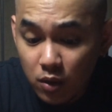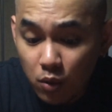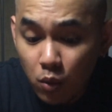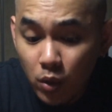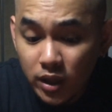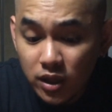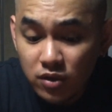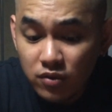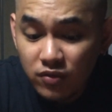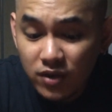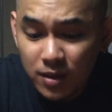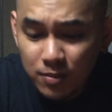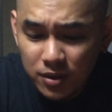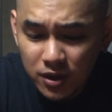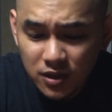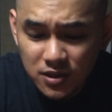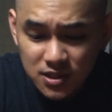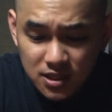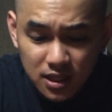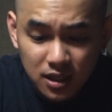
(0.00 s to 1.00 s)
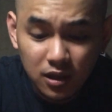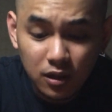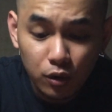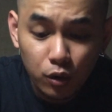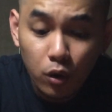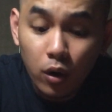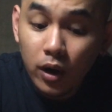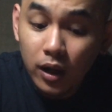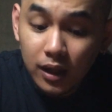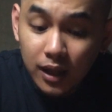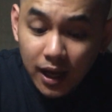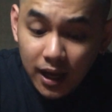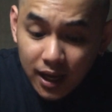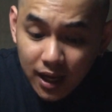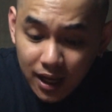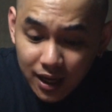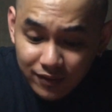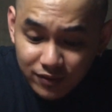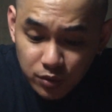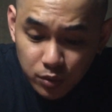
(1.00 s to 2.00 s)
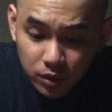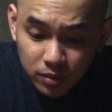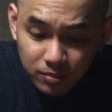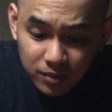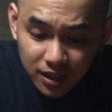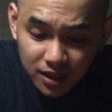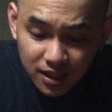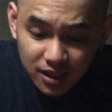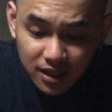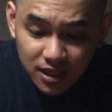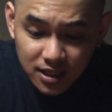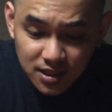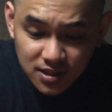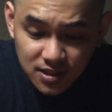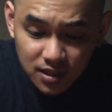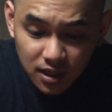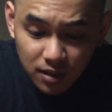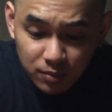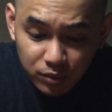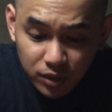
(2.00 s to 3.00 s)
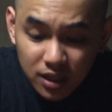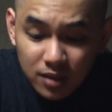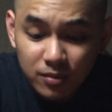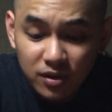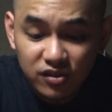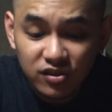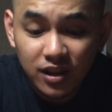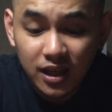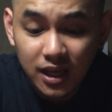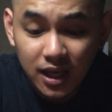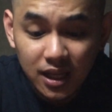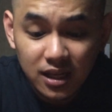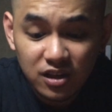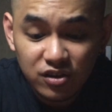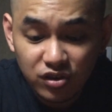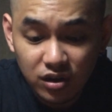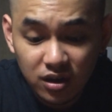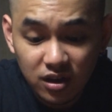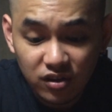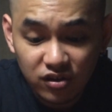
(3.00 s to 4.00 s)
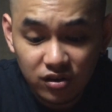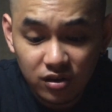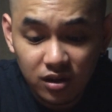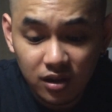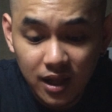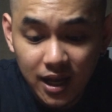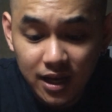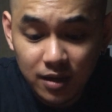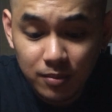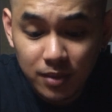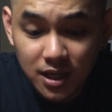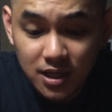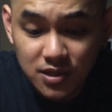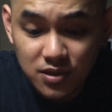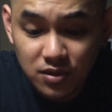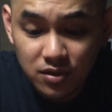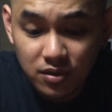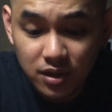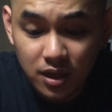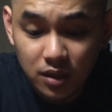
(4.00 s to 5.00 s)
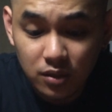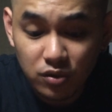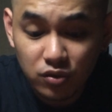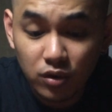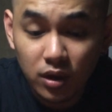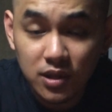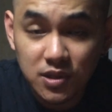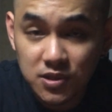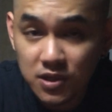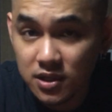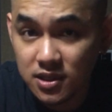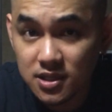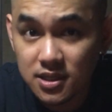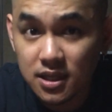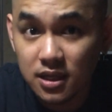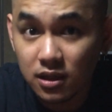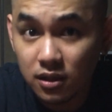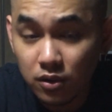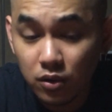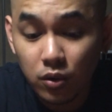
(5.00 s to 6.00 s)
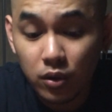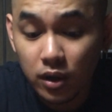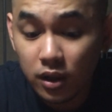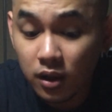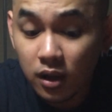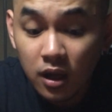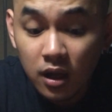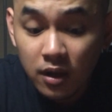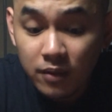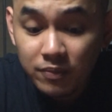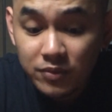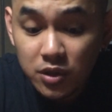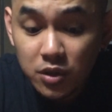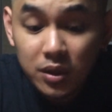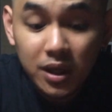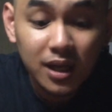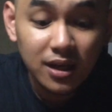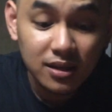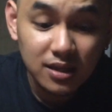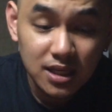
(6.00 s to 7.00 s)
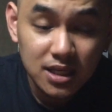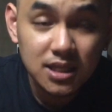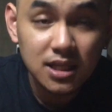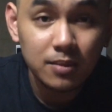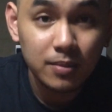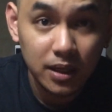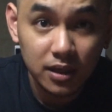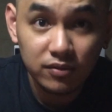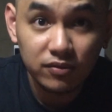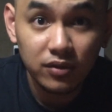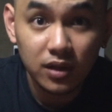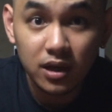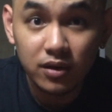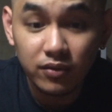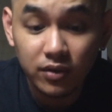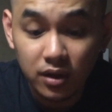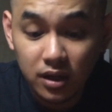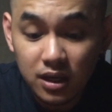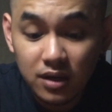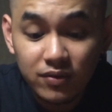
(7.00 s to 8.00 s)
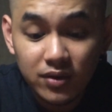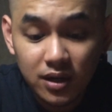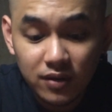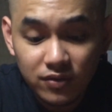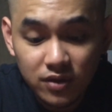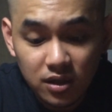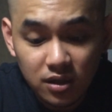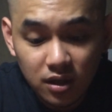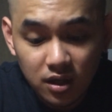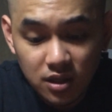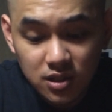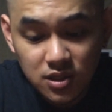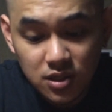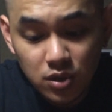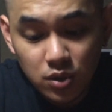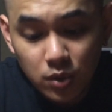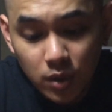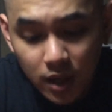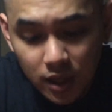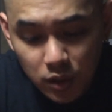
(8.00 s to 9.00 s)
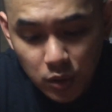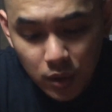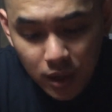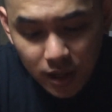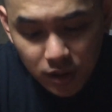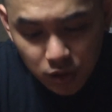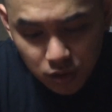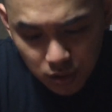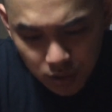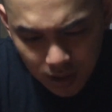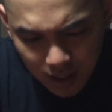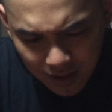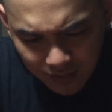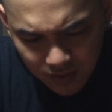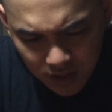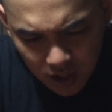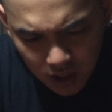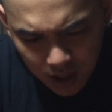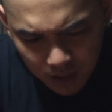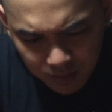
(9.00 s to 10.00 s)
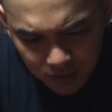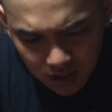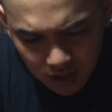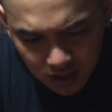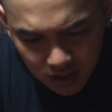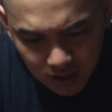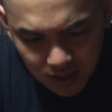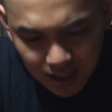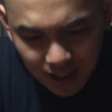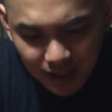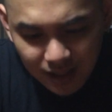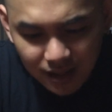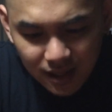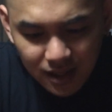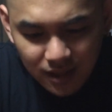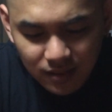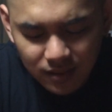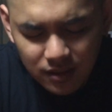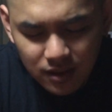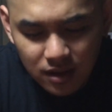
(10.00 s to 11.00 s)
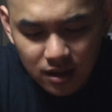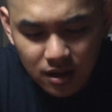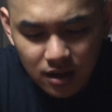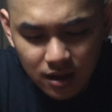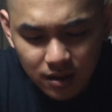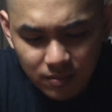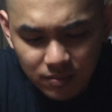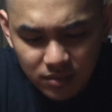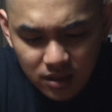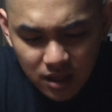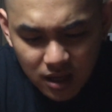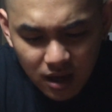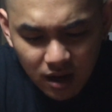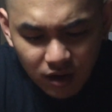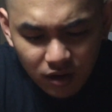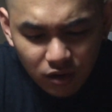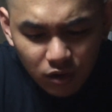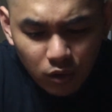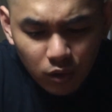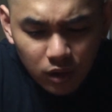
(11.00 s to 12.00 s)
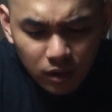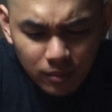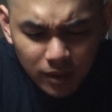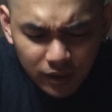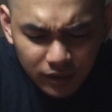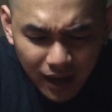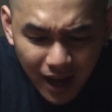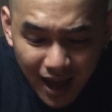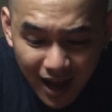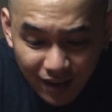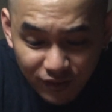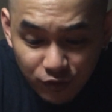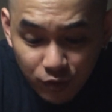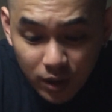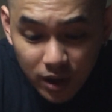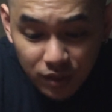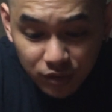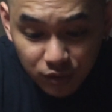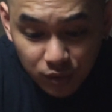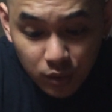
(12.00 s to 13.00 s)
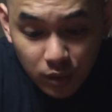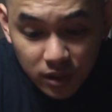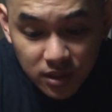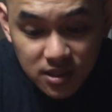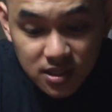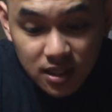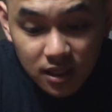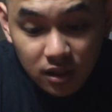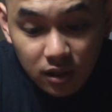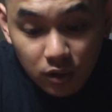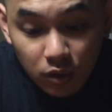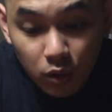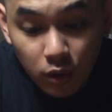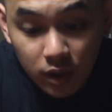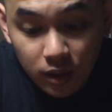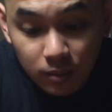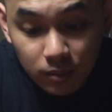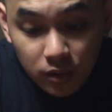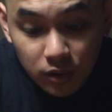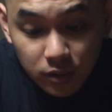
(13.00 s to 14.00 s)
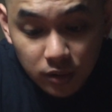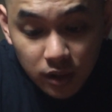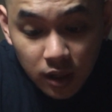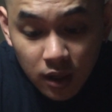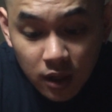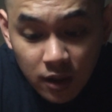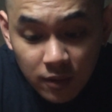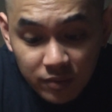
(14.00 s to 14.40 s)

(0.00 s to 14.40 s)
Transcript: When you vape it on single coil, I have to admit it is pretty much like any traditional atomizer that runs on a single coil. You get a decent amount of flavor, even if because you do have the option to dilate the air hole about halfway through on single coil mode.